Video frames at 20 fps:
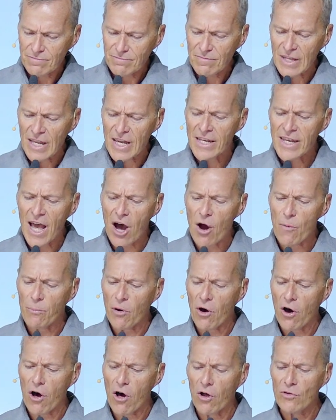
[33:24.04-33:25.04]
Now,
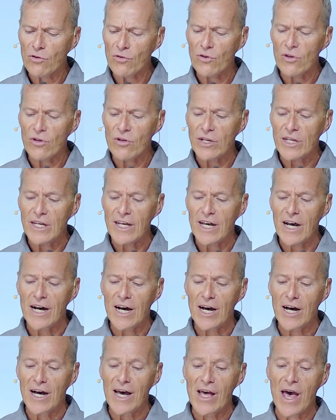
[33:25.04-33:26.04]
Paul
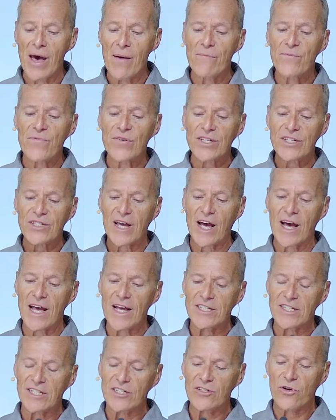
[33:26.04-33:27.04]
uh,
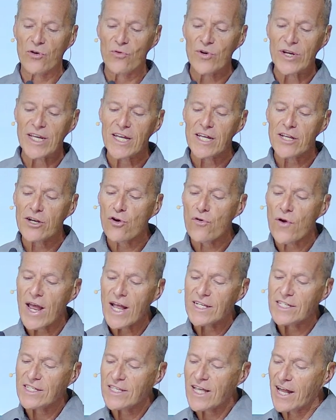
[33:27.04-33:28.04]
emphasizes or
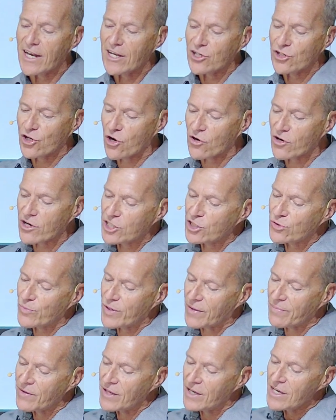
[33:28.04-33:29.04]
reiterates that
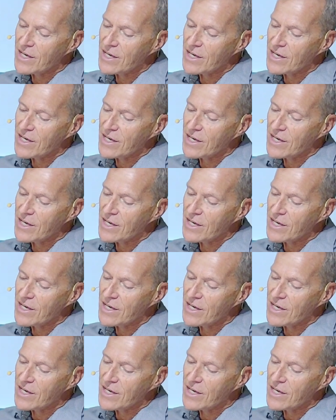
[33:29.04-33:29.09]
encouragement.